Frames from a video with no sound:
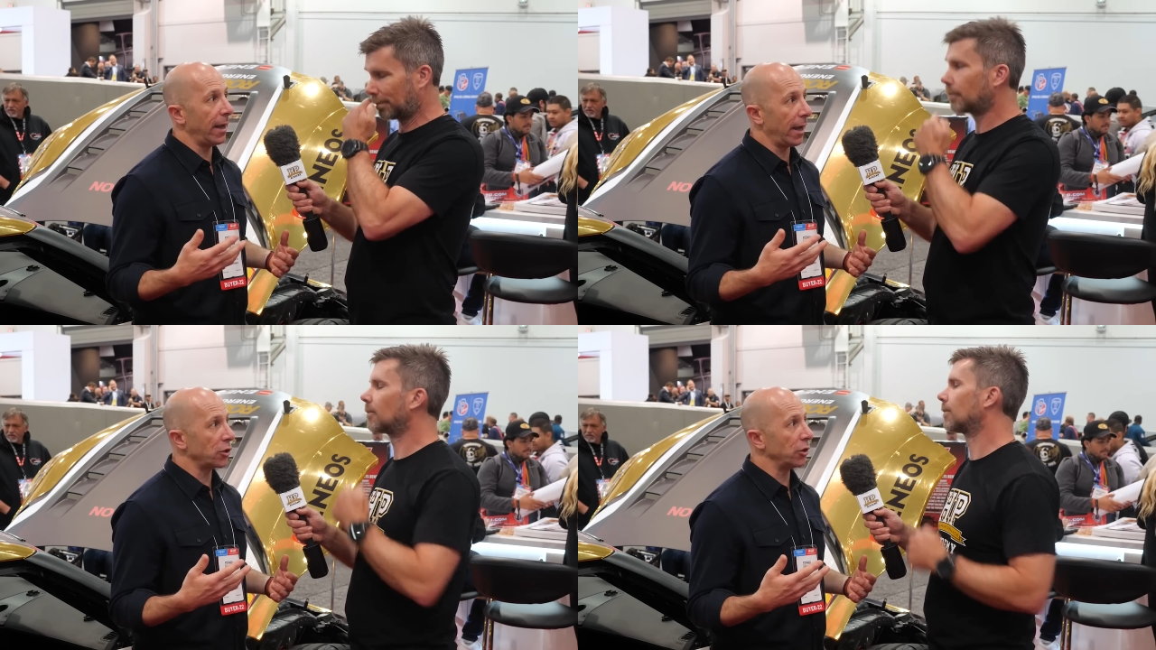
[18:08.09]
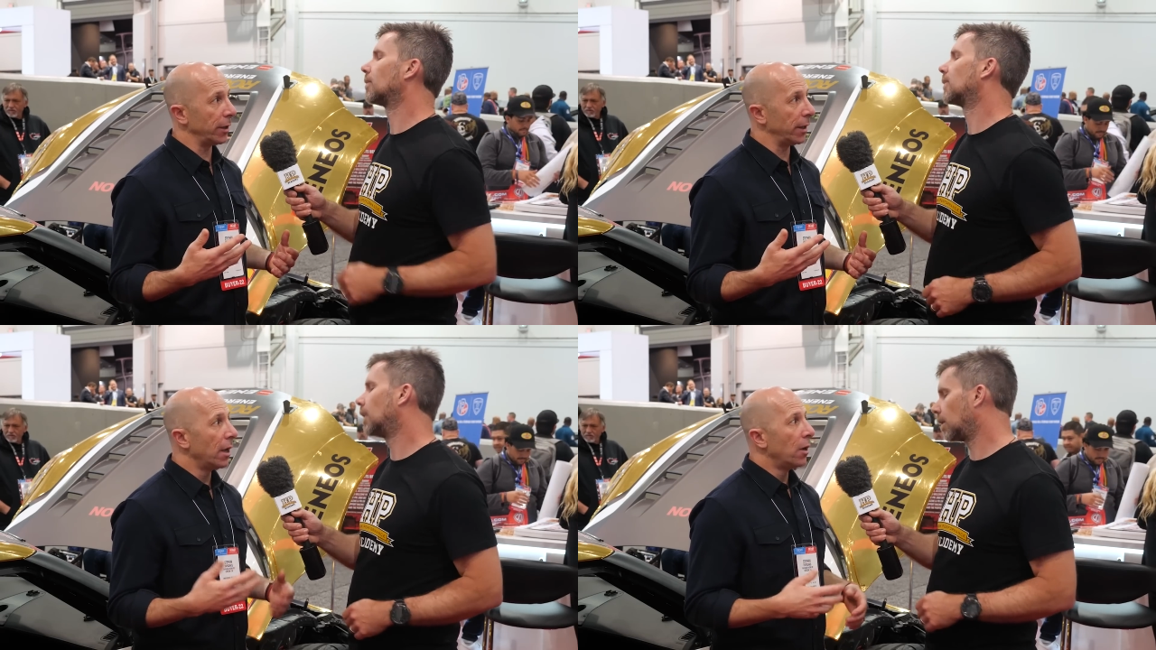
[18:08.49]

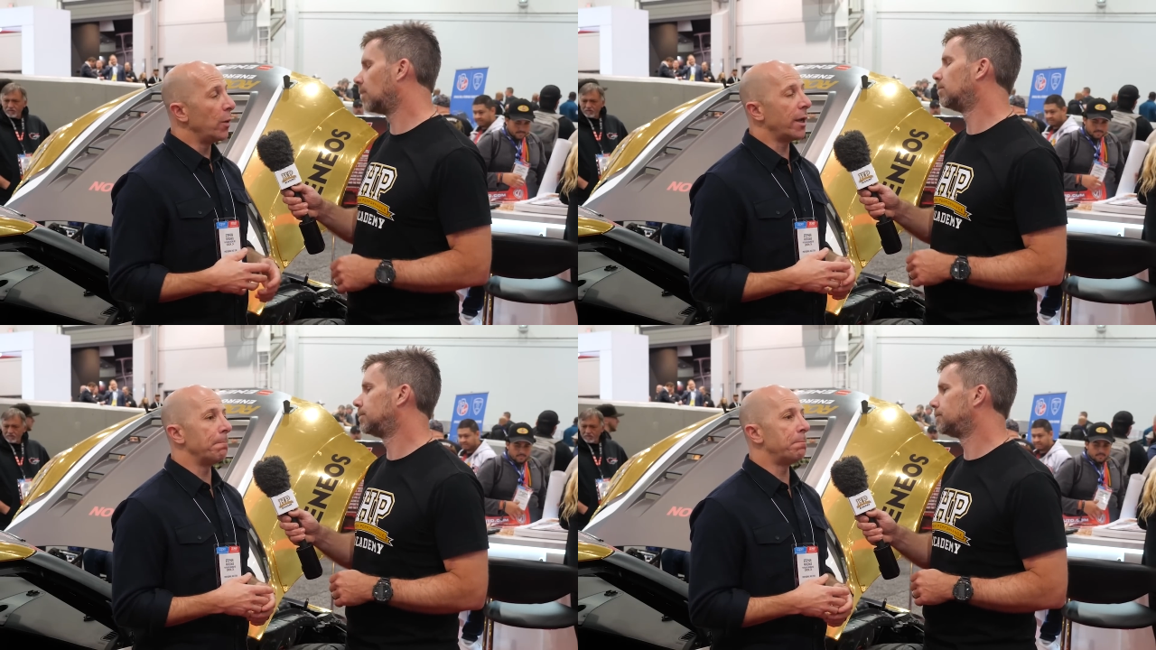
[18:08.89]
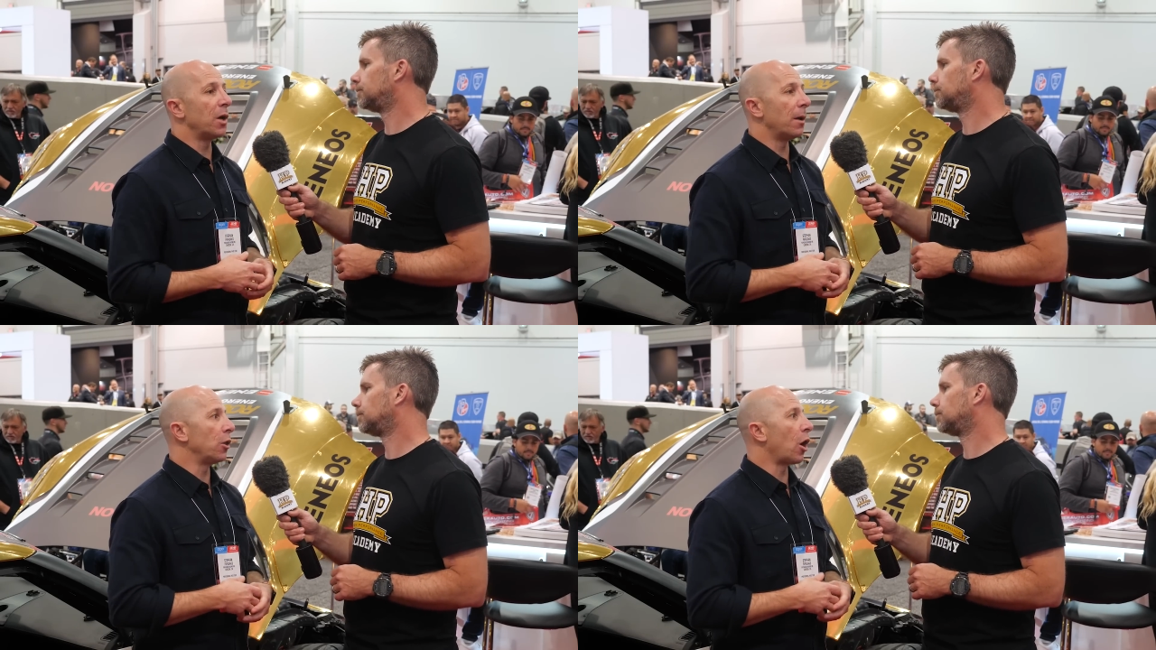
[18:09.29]
Speaker 1: Actually, we can
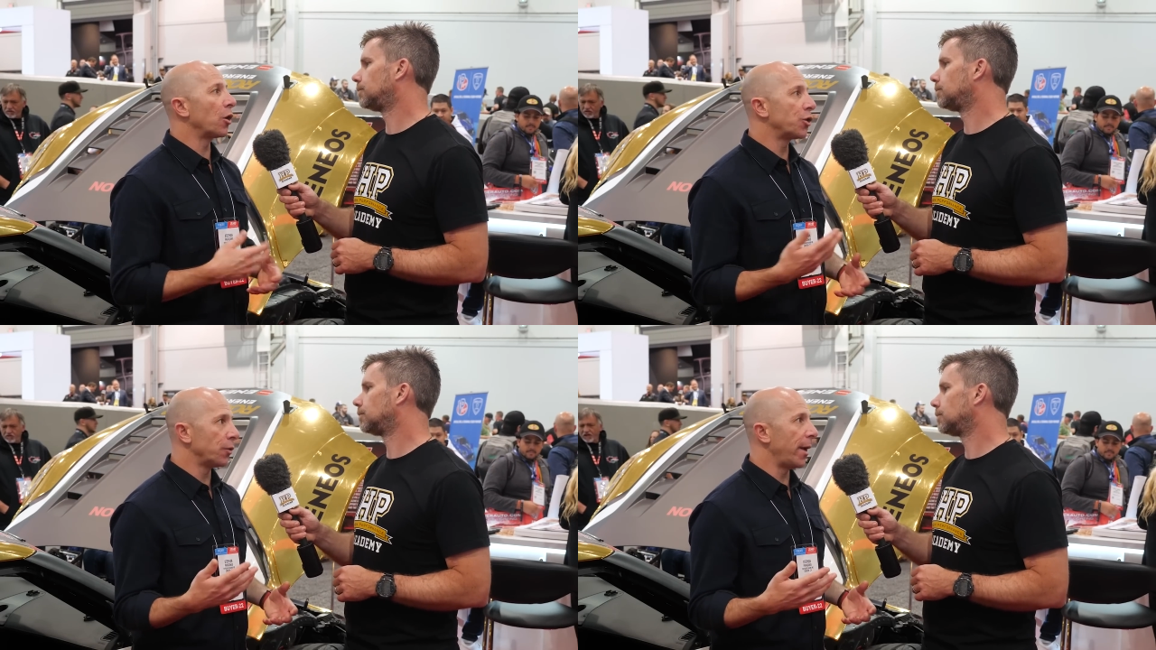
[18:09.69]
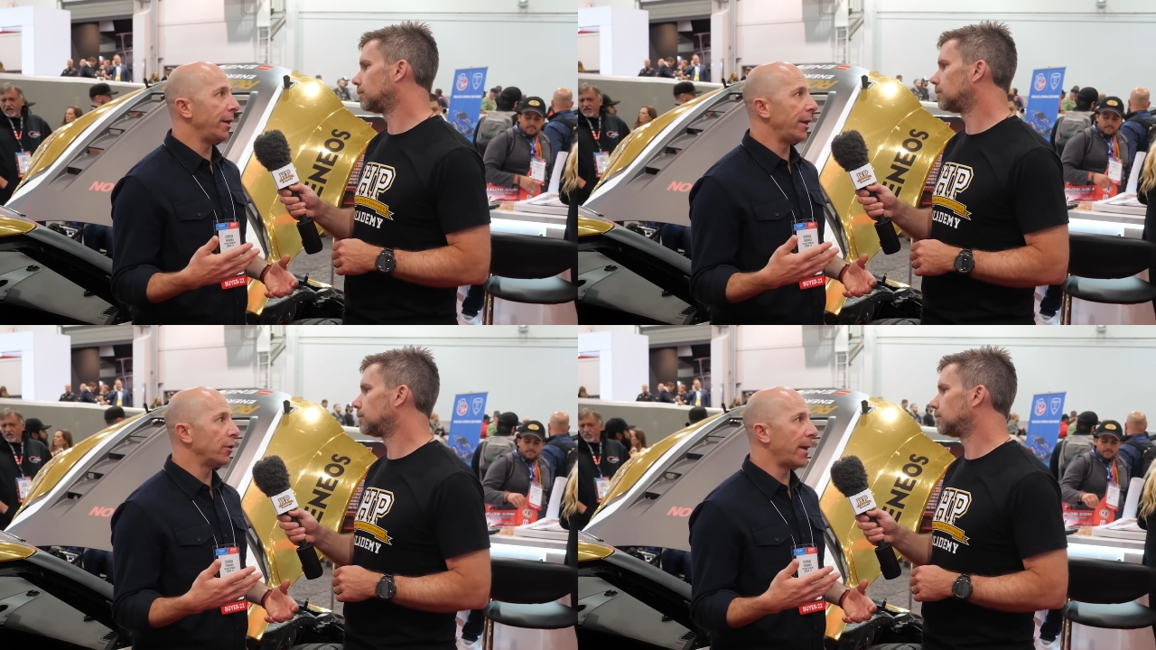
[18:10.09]
put a larger
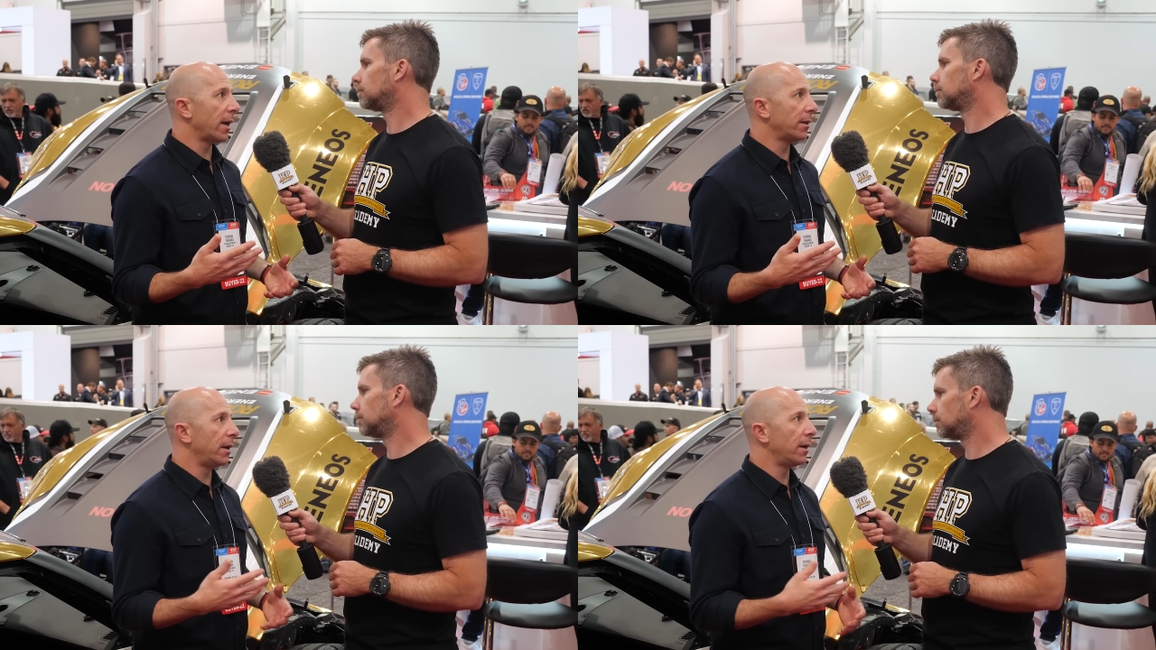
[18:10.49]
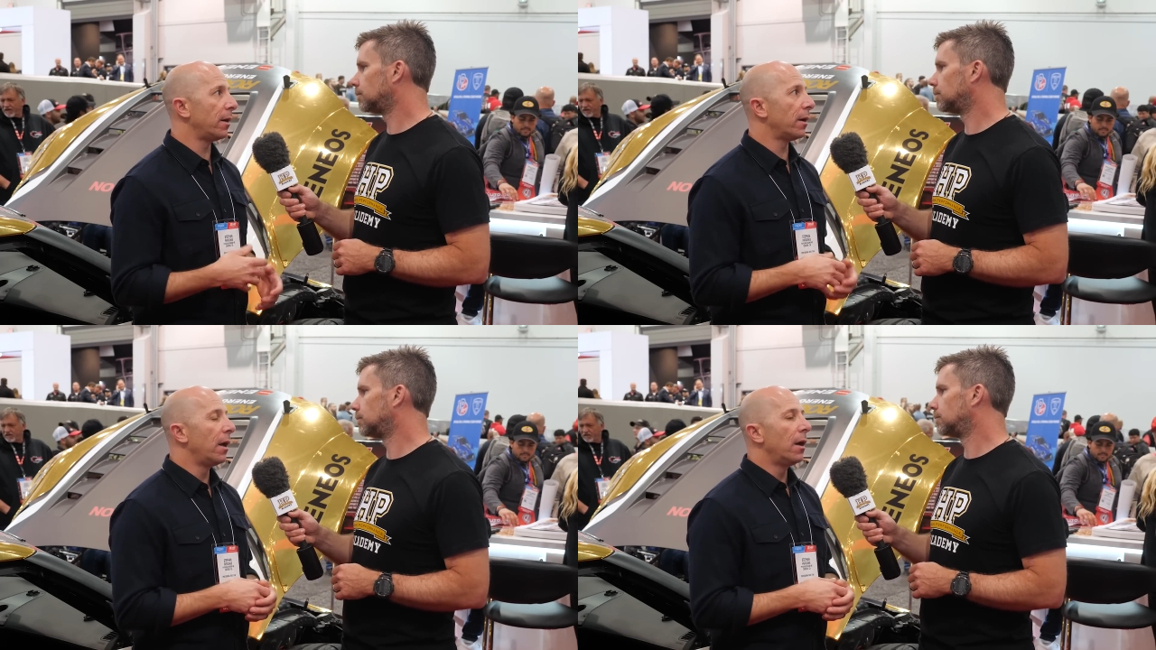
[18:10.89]
radiator back there.